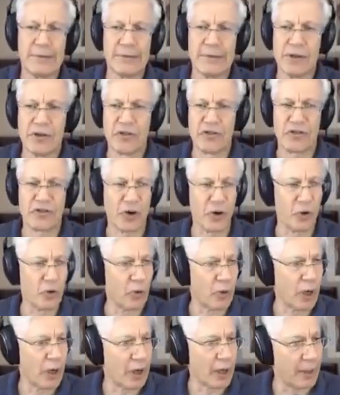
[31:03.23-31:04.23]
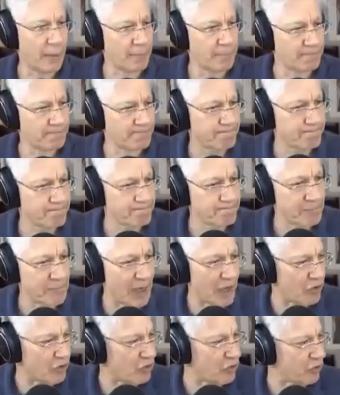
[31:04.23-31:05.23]
So, um,
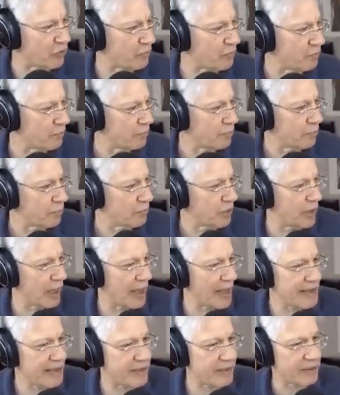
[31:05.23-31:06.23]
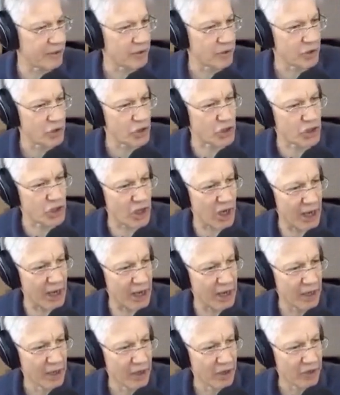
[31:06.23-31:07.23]
yes, like,
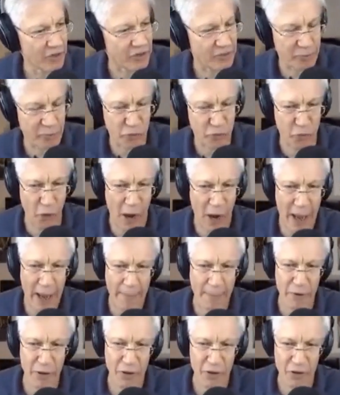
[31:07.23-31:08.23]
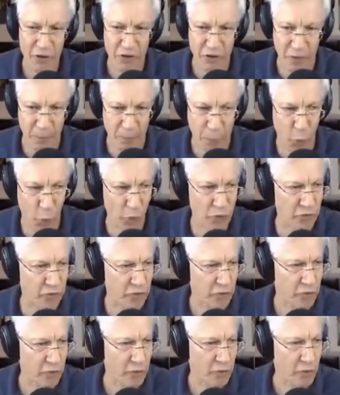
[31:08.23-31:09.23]
share, subscribe, support.
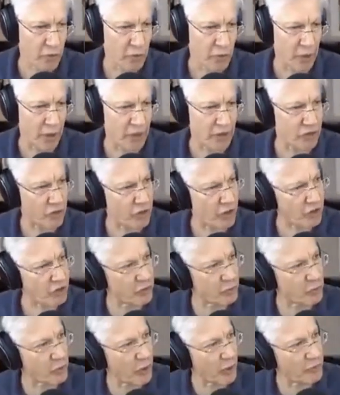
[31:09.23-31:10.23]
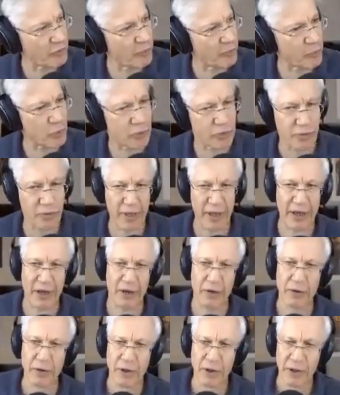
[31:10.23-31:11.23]
Like, share, subscribe, support. There you
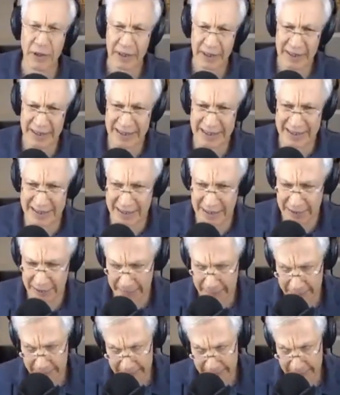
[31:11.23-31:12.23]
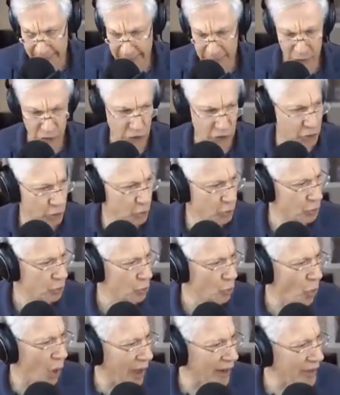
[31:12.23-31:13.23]
go. Easy. Do
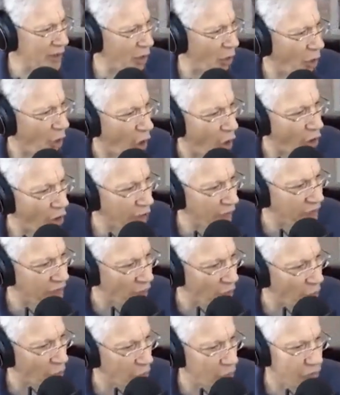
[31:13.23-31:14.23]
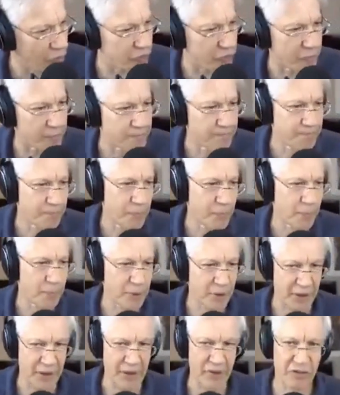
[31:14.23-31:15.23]
one or all of those,
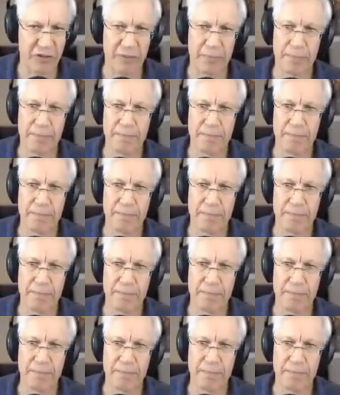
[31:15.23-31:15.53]
please.